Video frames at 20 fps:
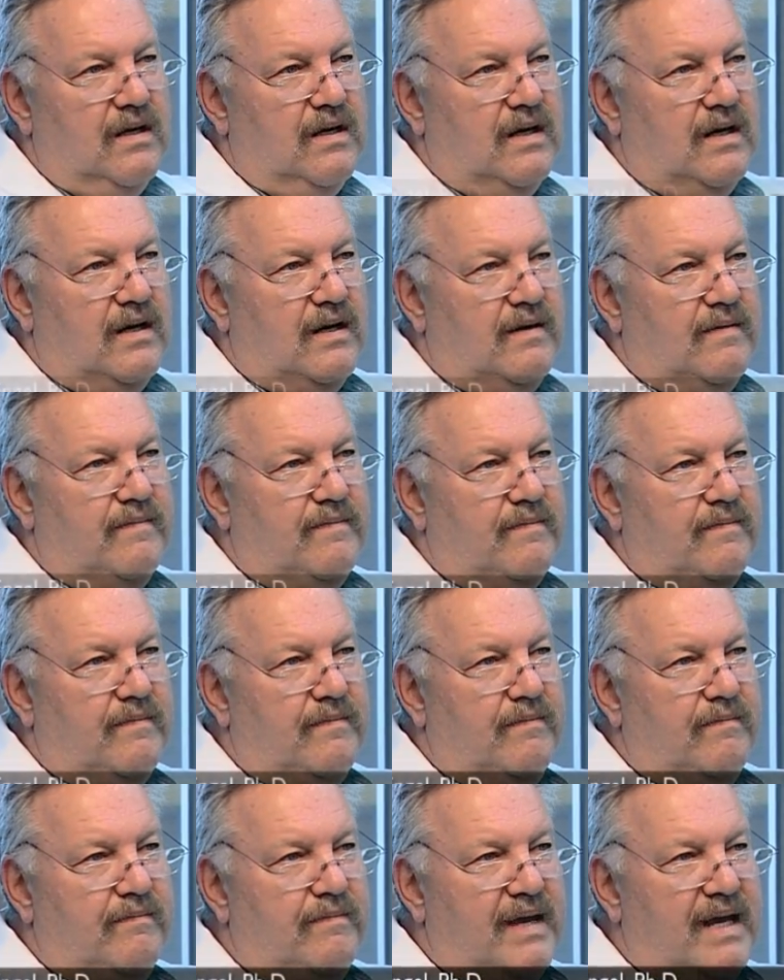Um,
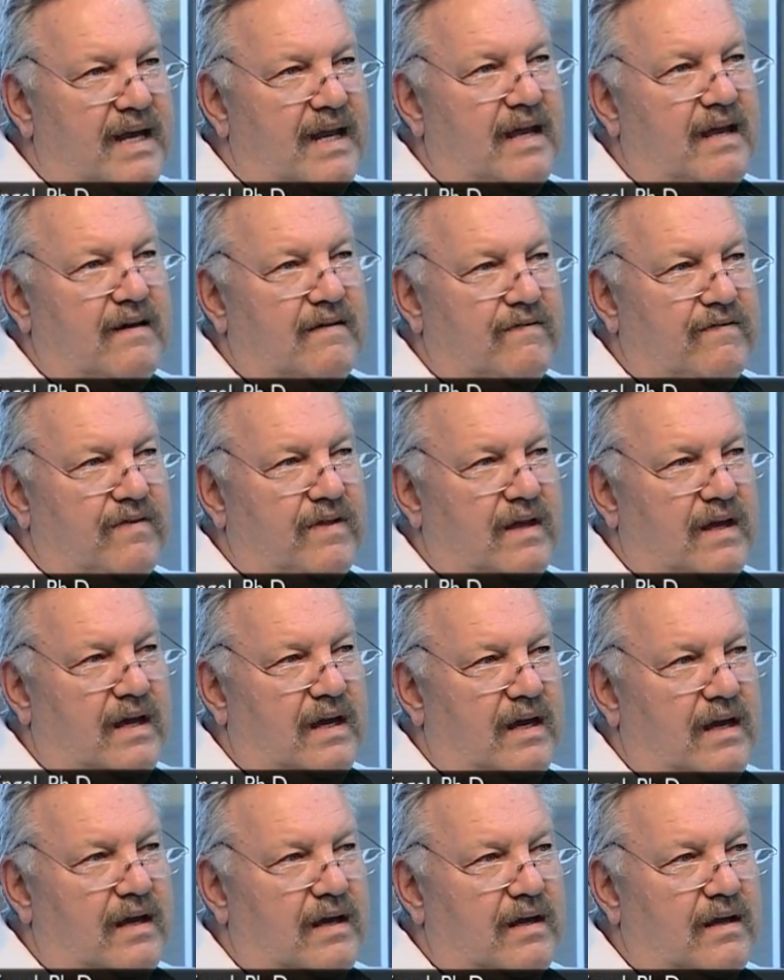many of
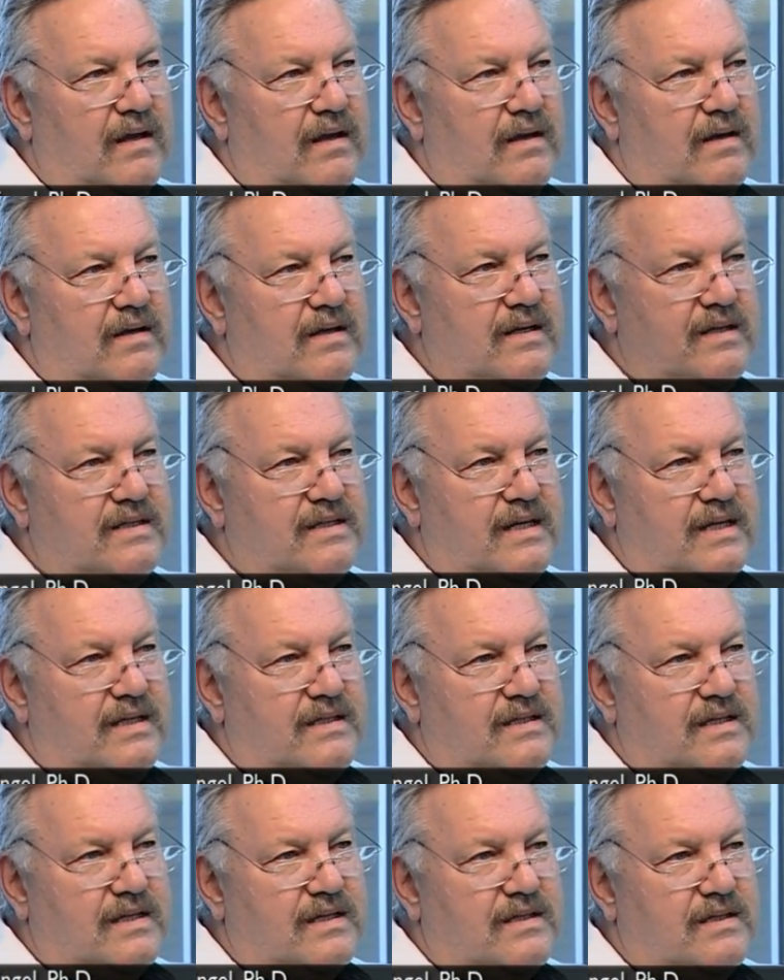the
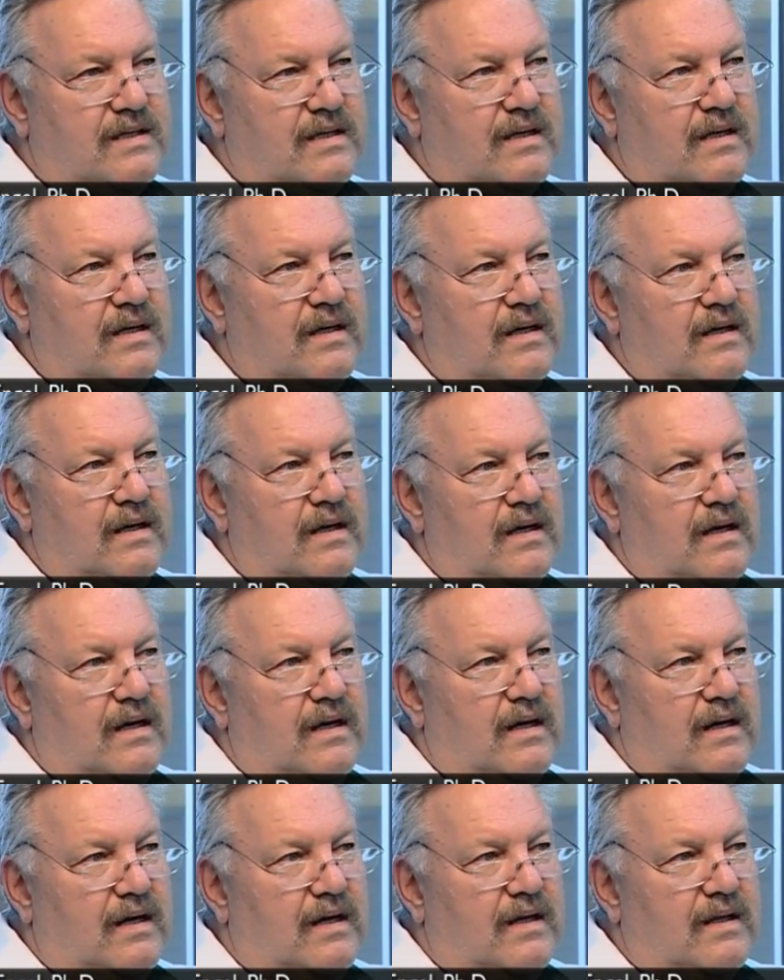diseases
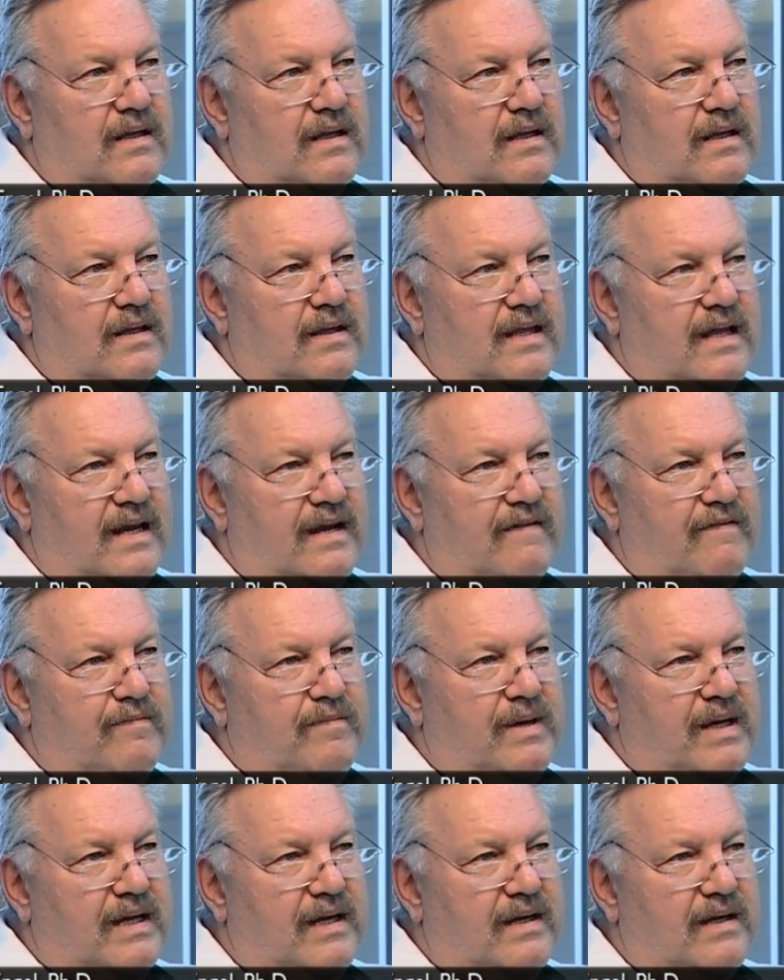uh, that have
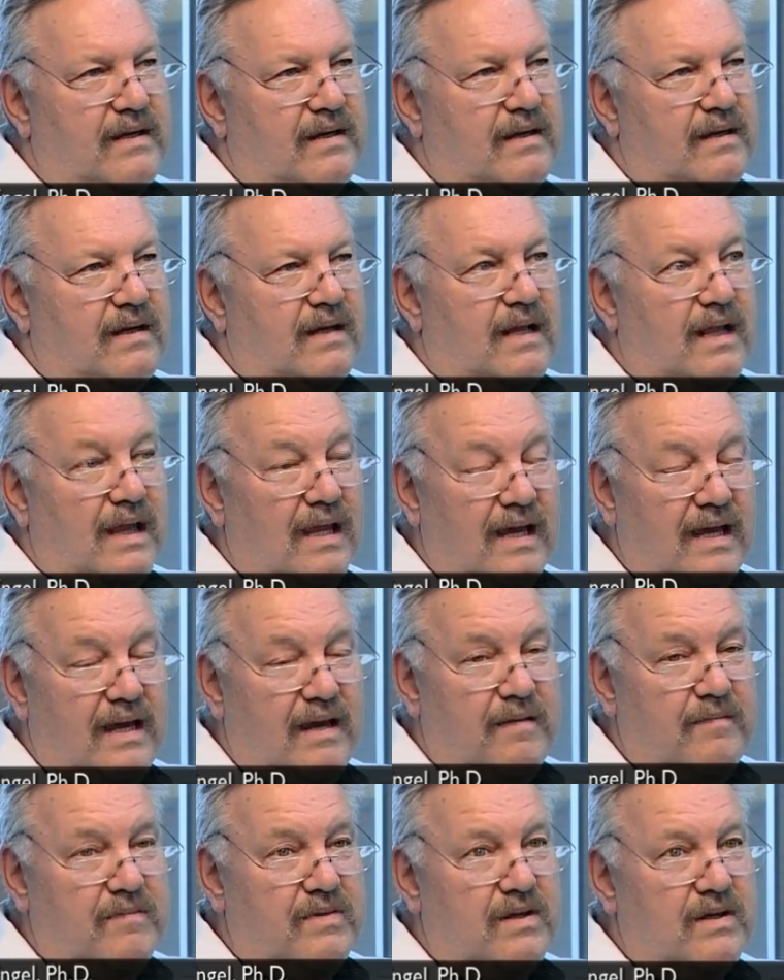been
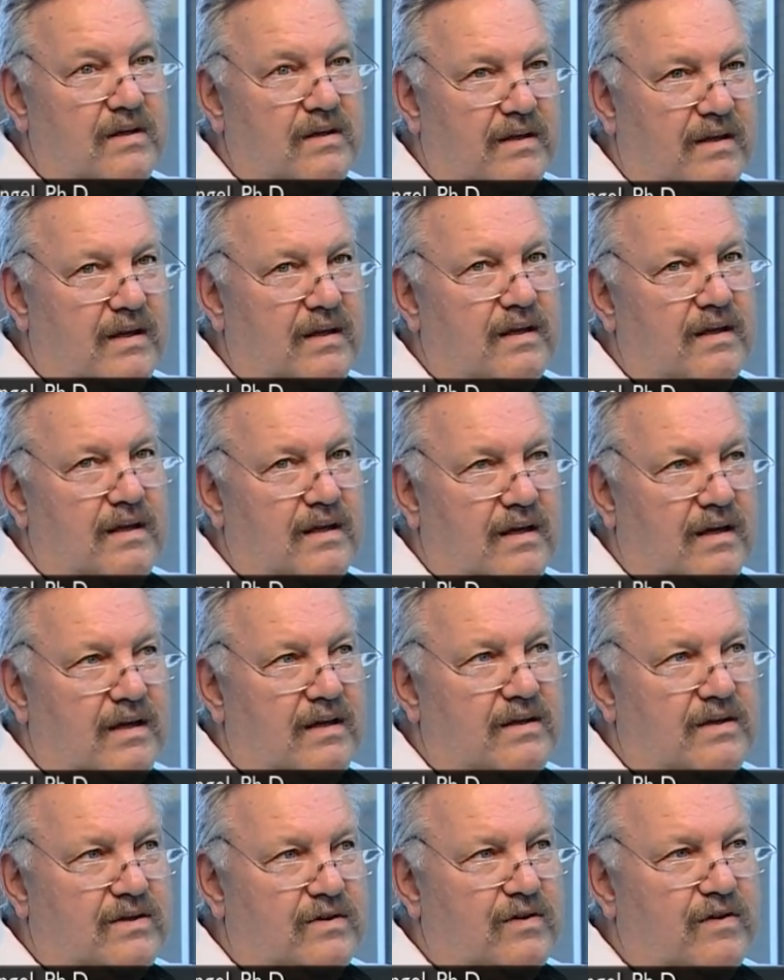claimed uh,
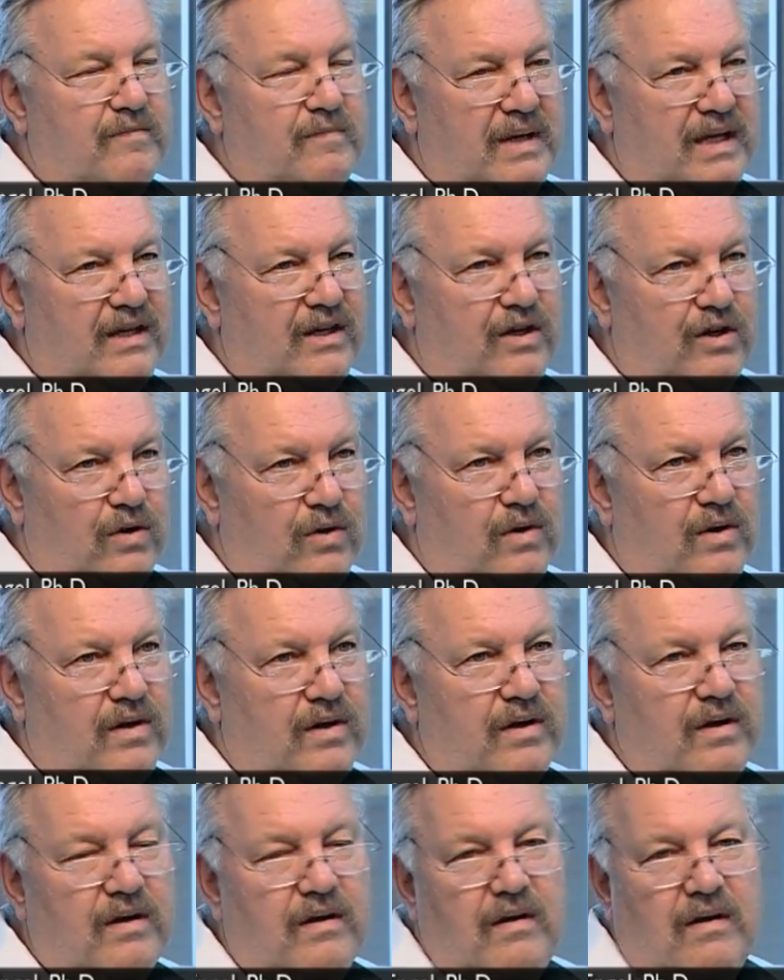to have been
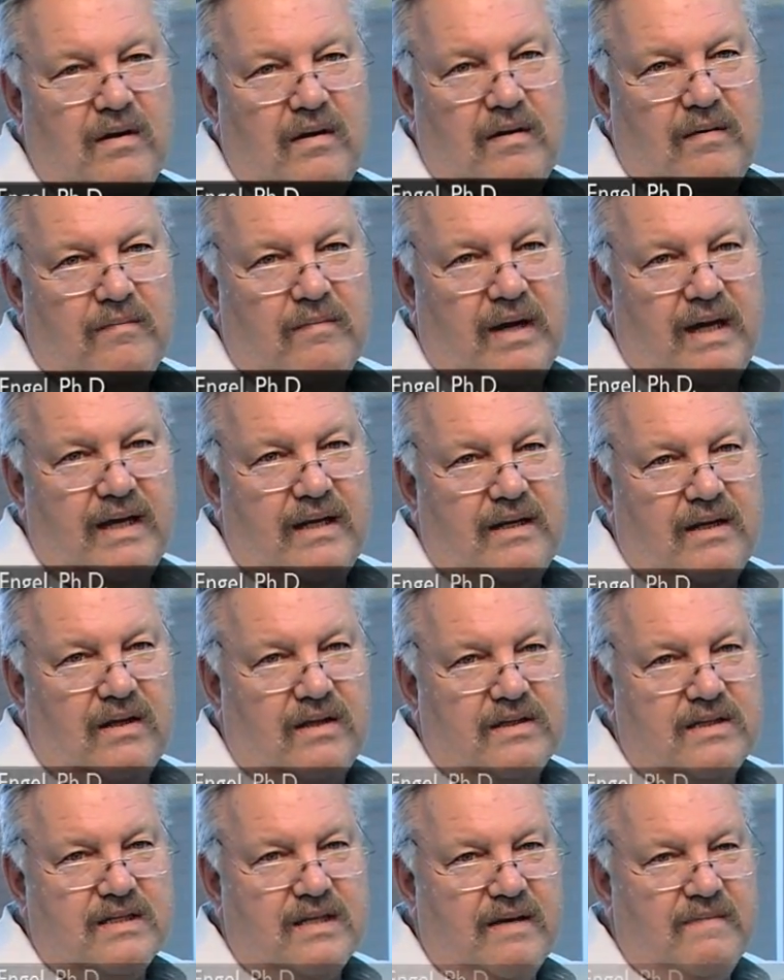cured by
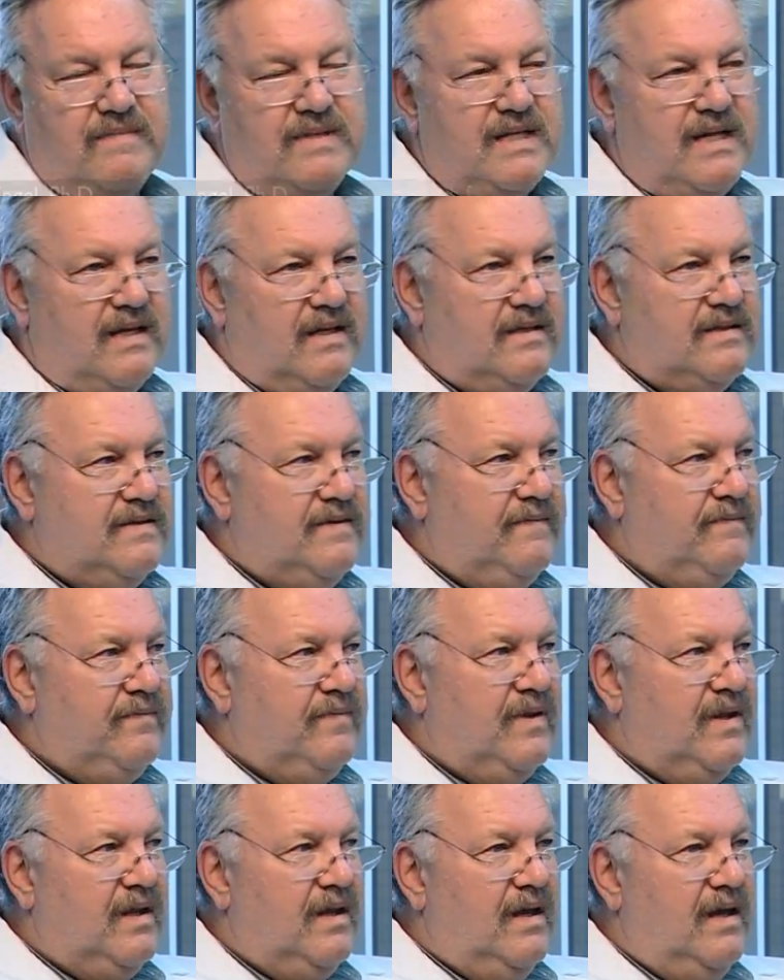adult stem cells
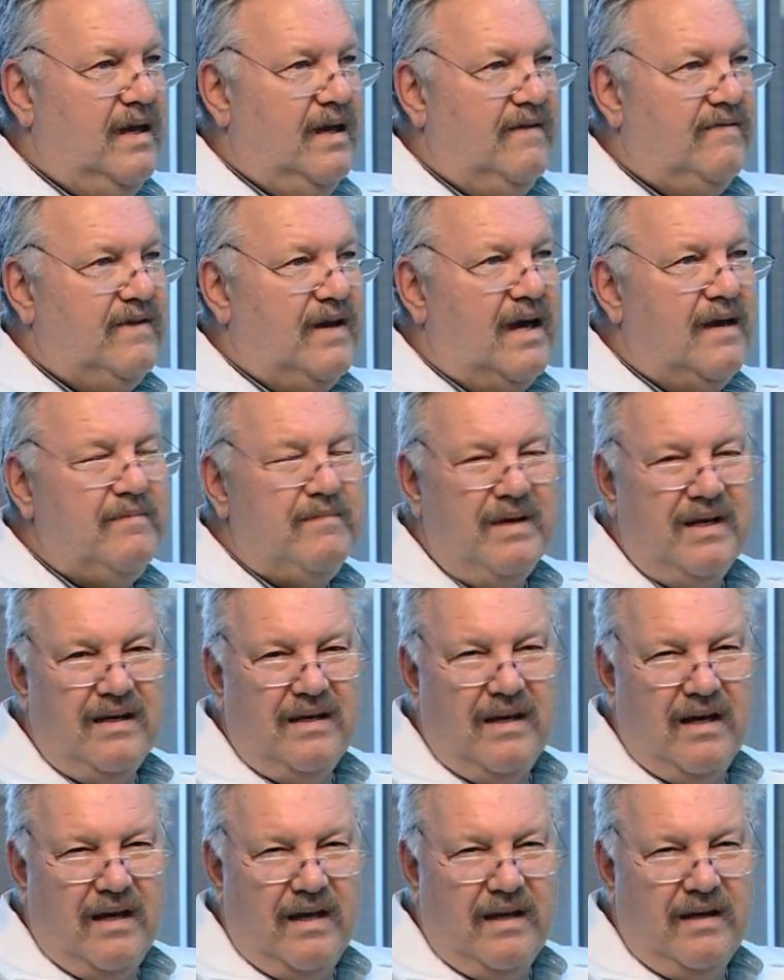have not been
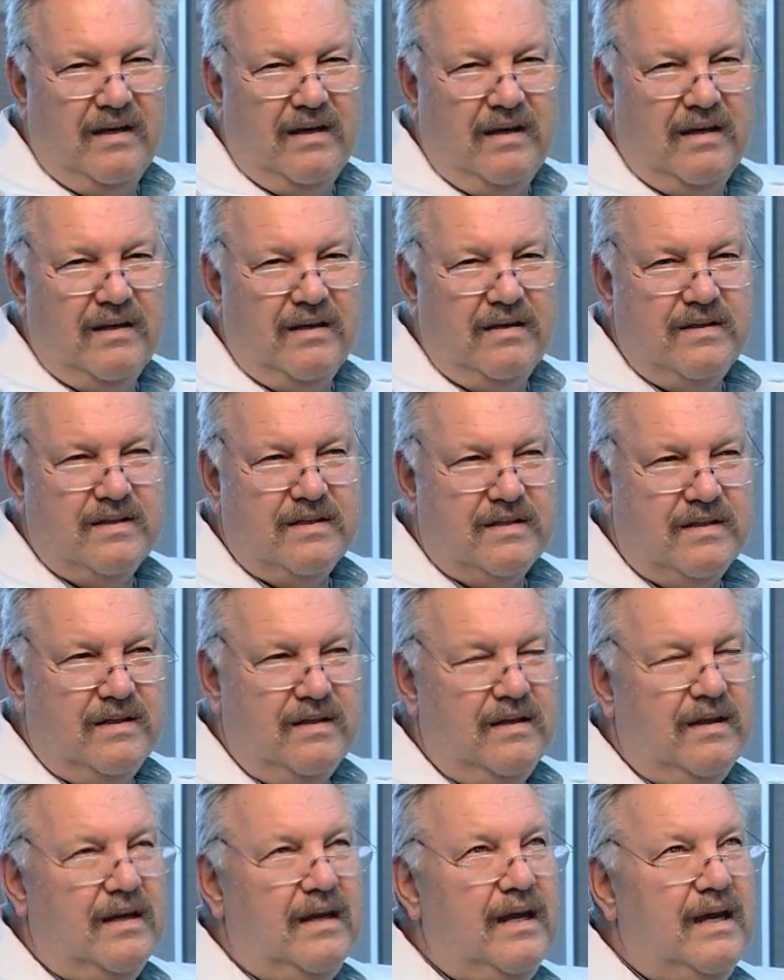done
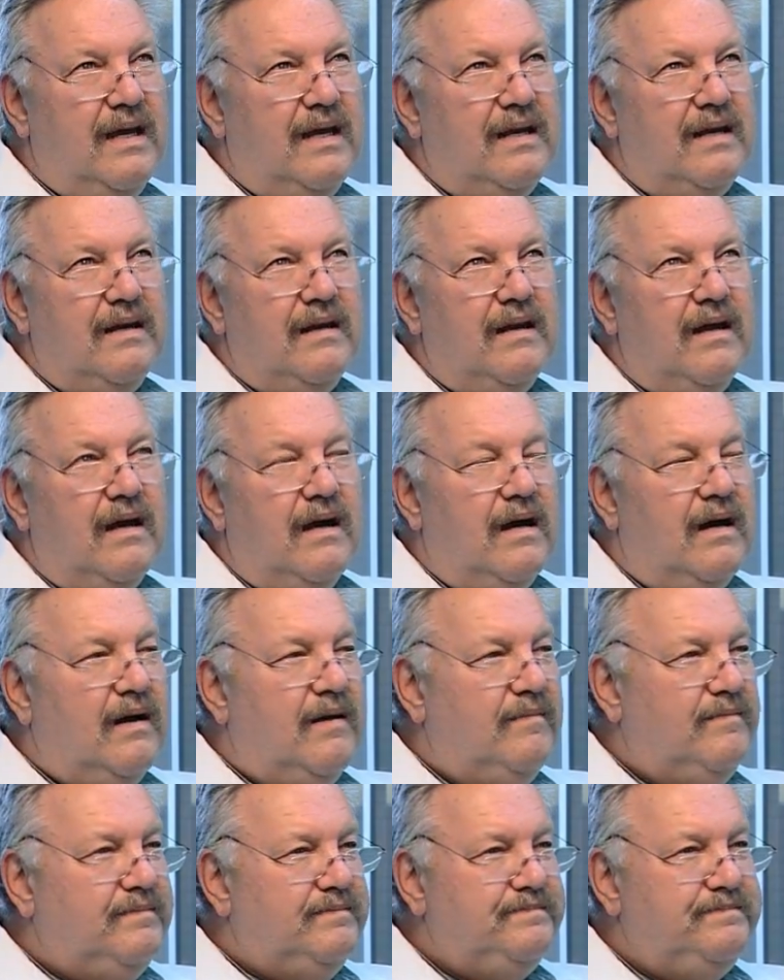in
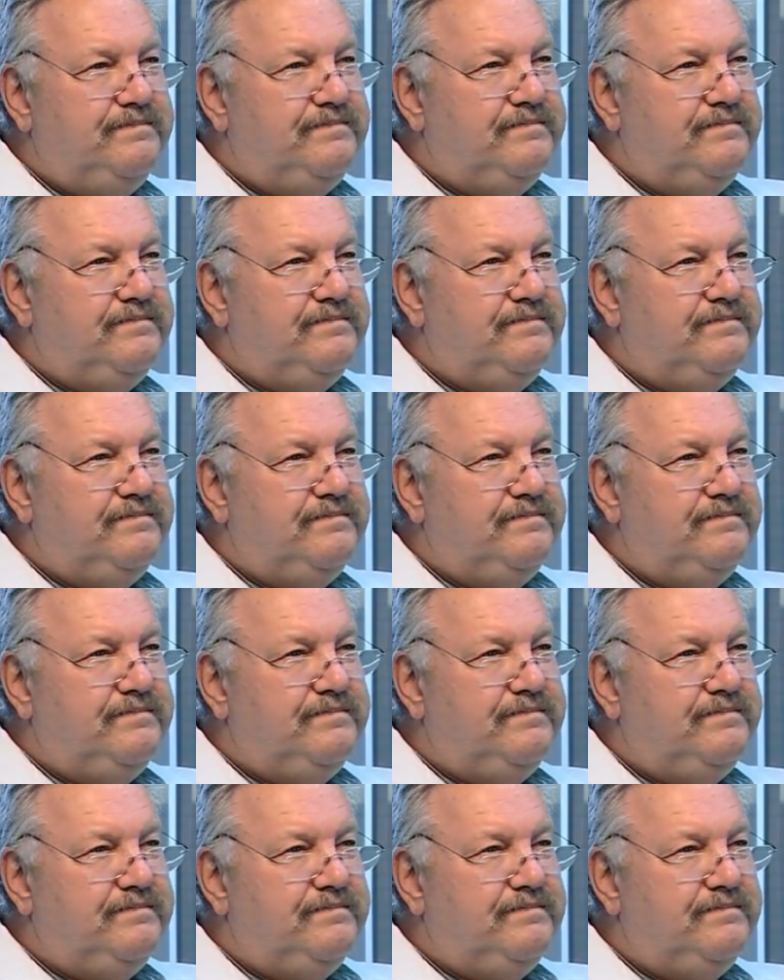um,